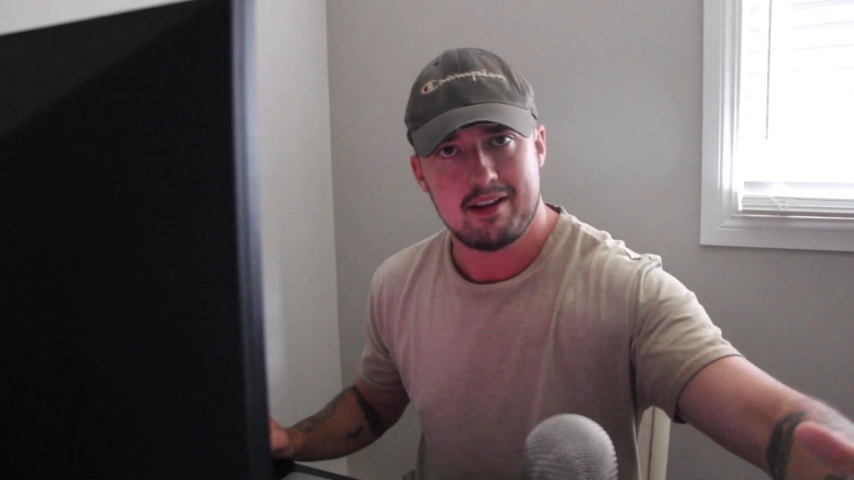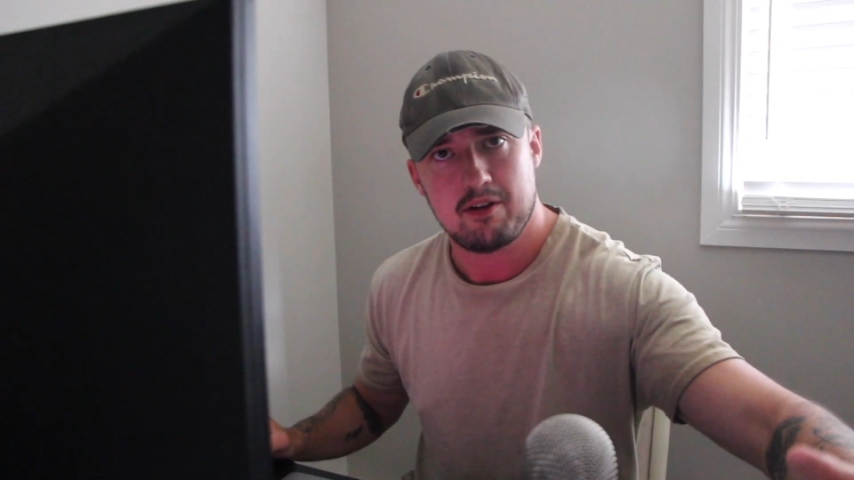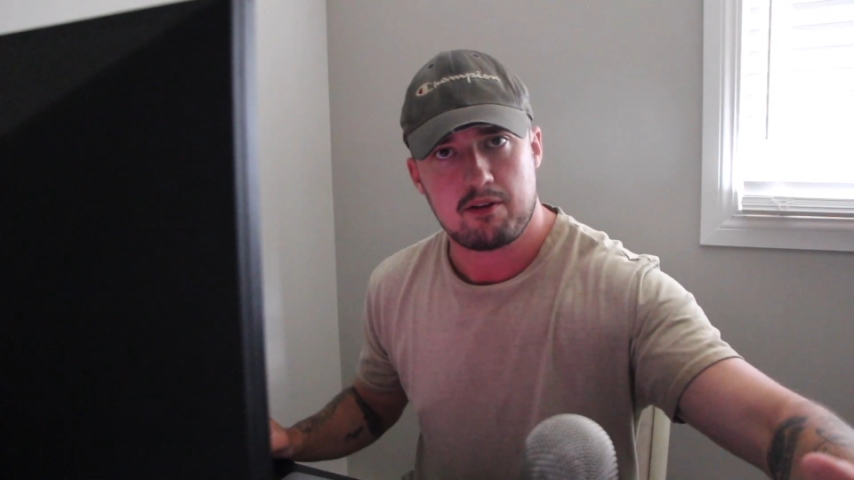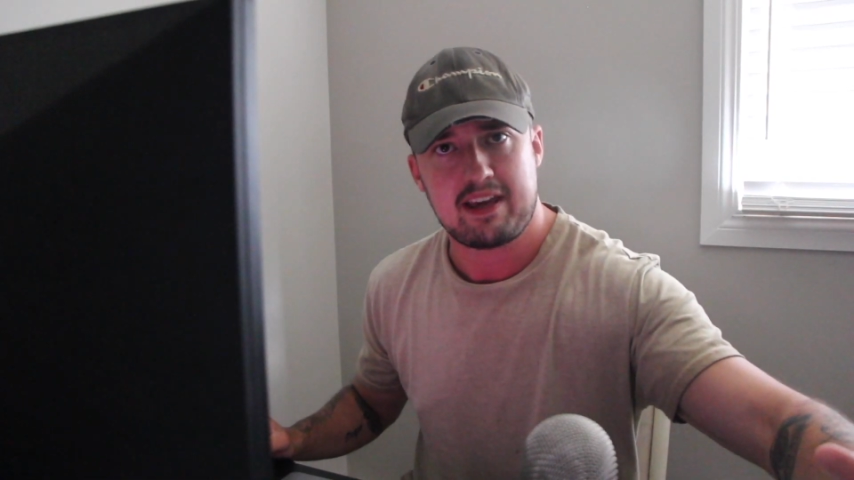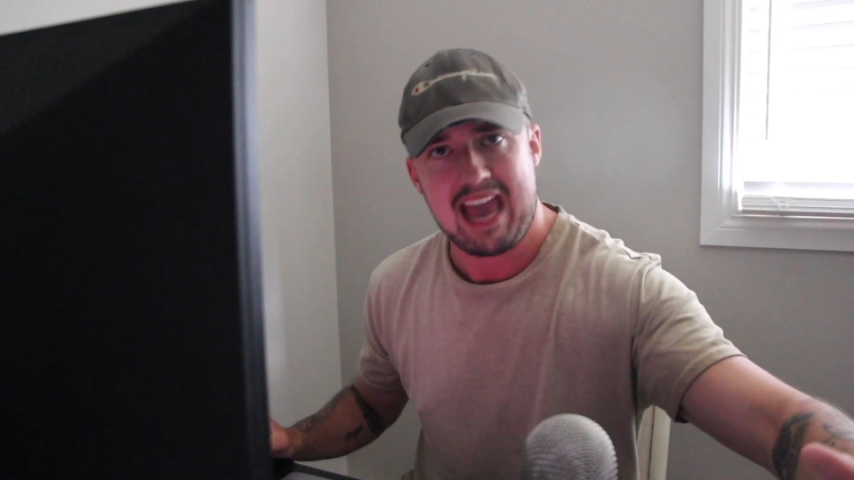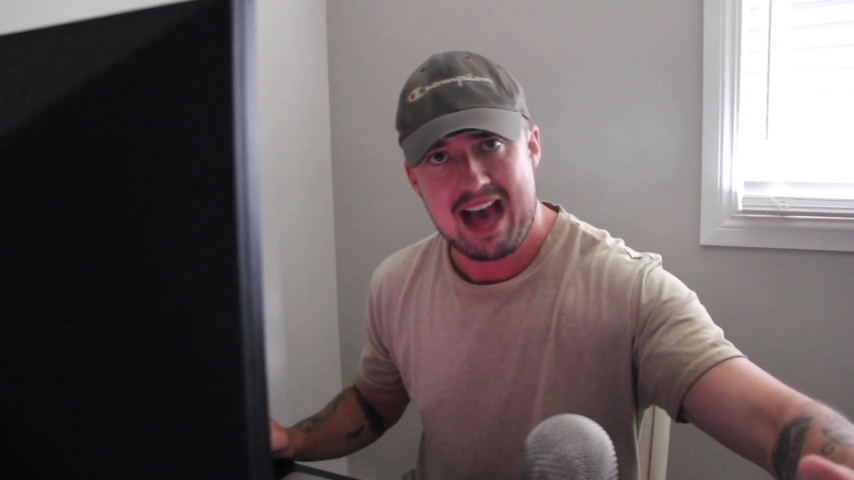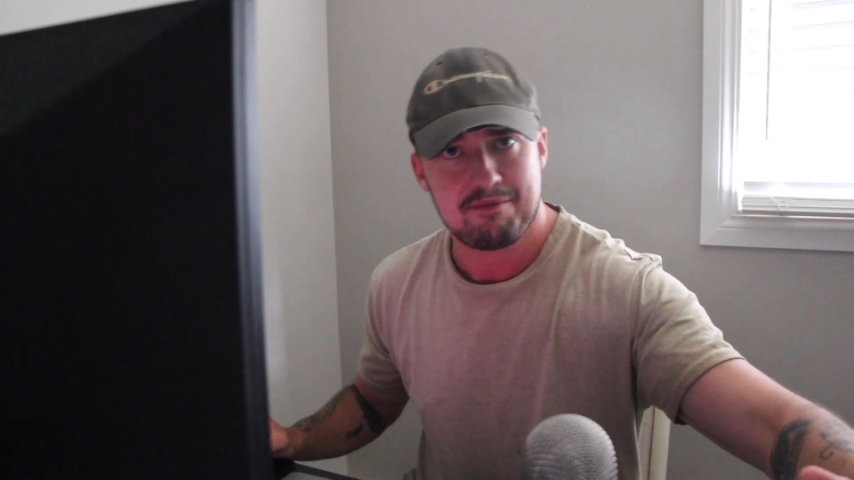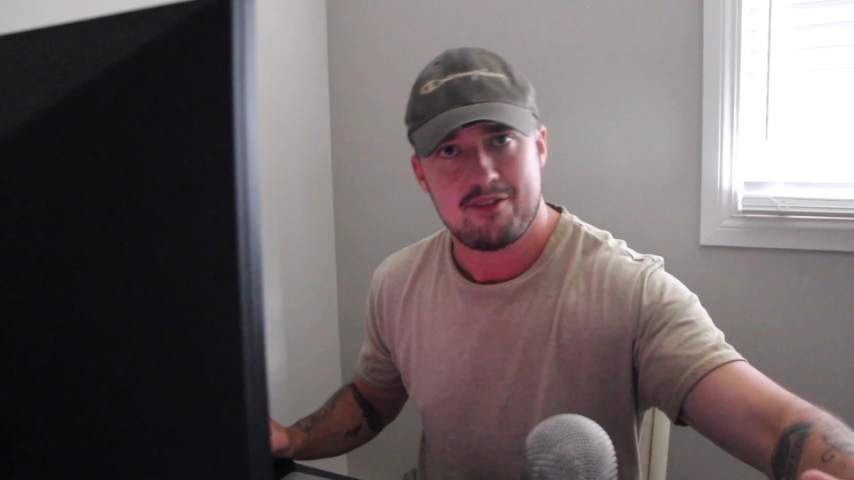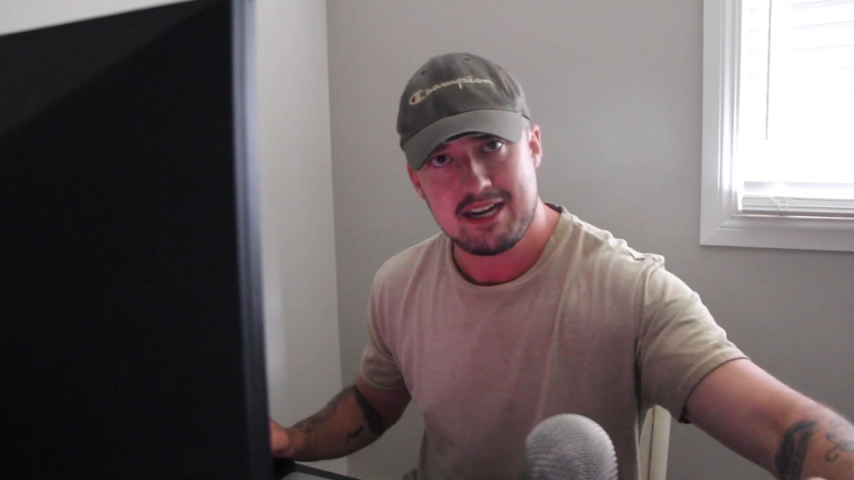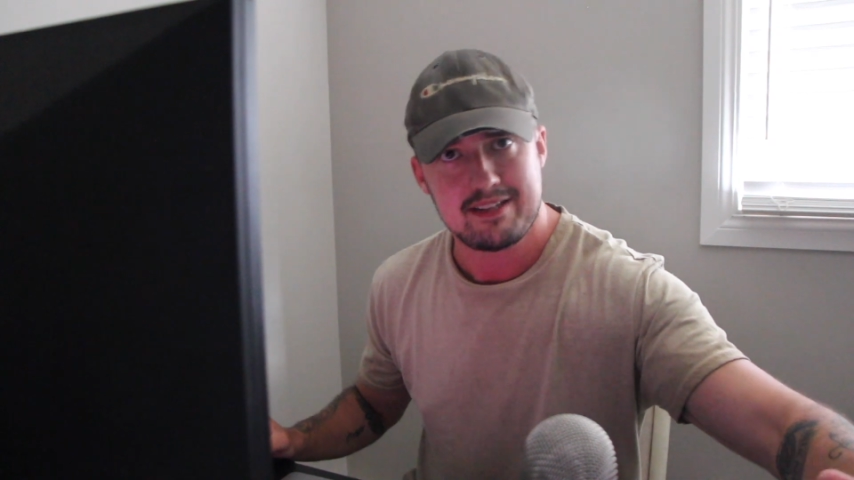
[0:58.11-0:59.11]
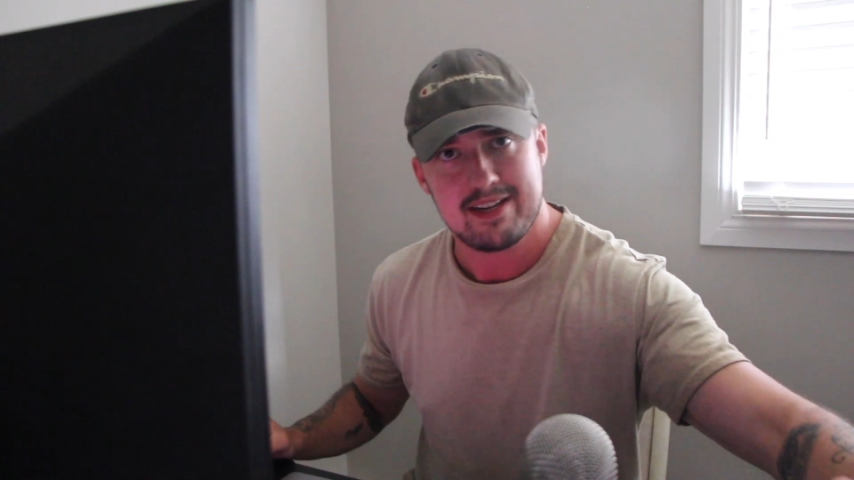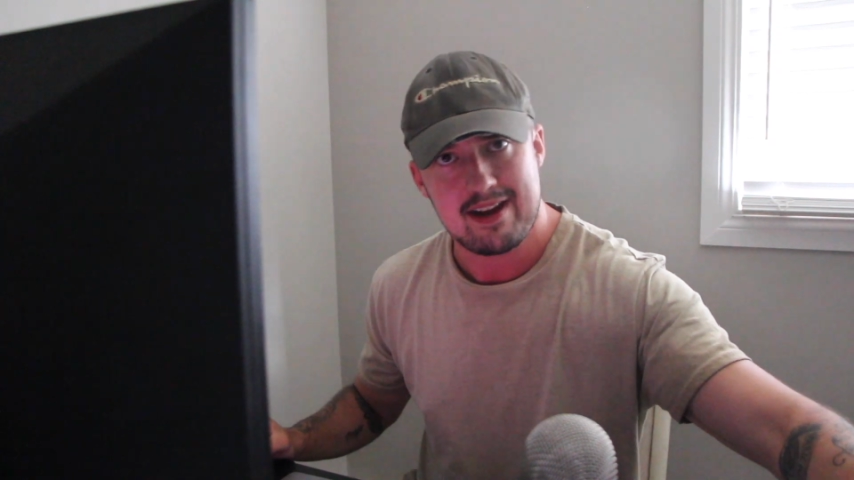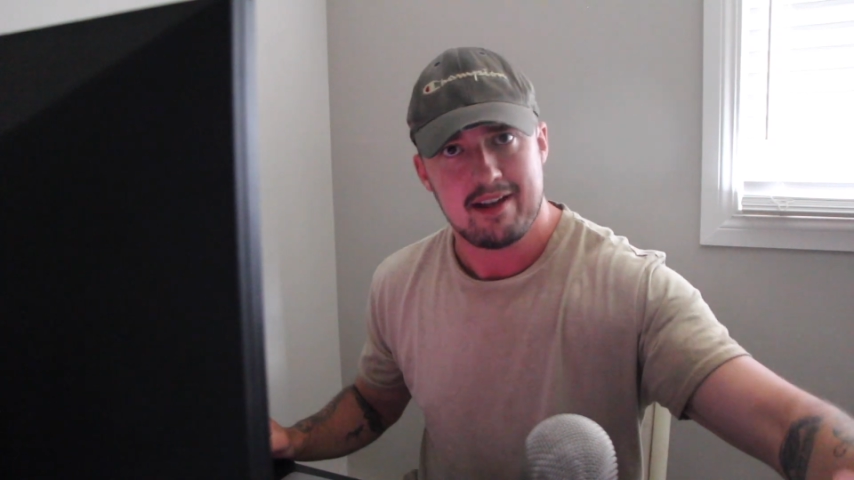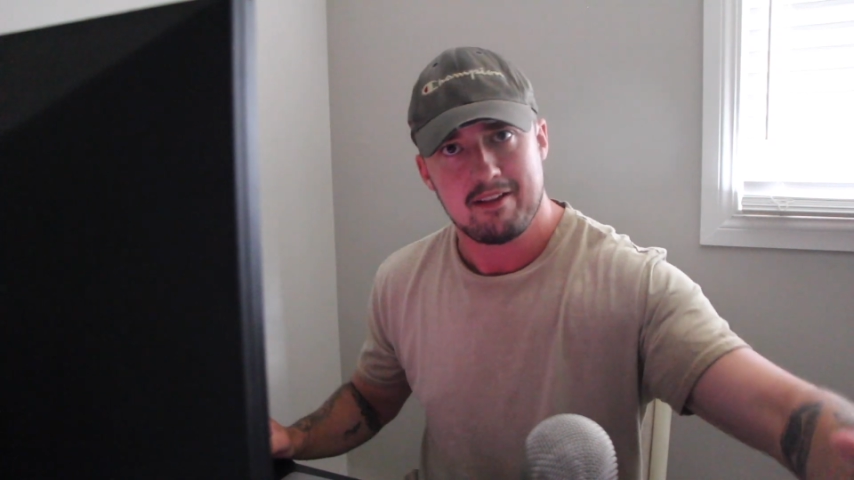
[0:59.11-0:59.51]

little cat fight, didn't it?